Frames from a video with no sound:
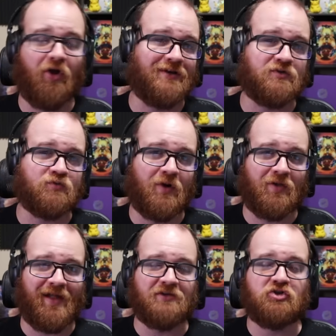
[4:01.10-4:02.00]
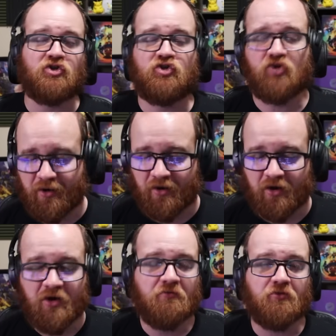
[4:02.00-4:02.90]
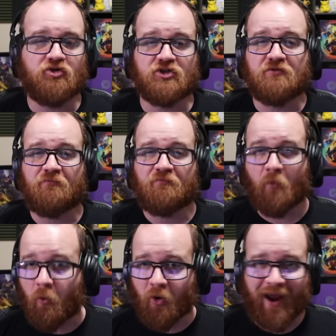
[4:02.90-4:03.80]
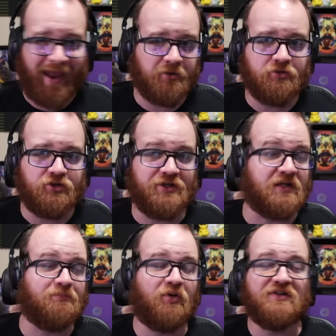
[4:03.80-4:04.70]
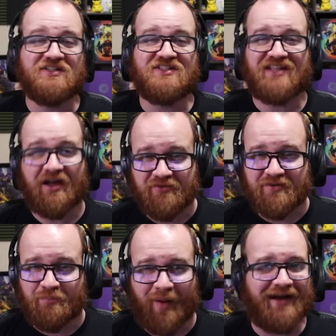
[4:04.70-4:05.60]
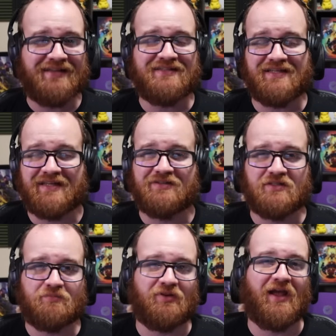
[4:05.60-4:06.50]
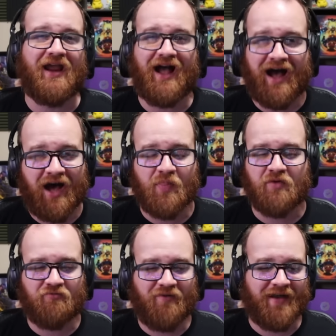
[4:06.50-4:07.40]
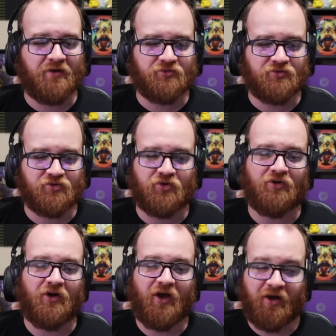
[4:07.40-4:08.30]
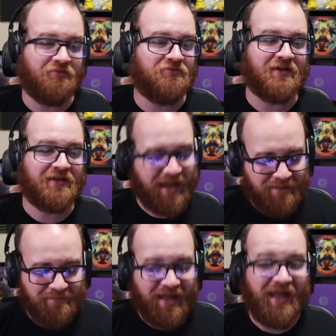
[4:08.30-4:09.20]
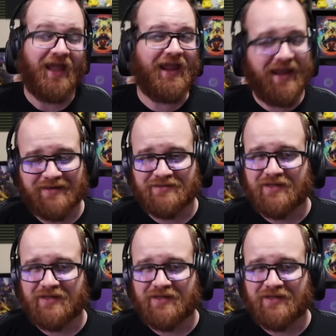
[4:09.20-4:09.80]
as well as Shauna for just 4 energy can put 7 bodies into play on the final turn of the game. And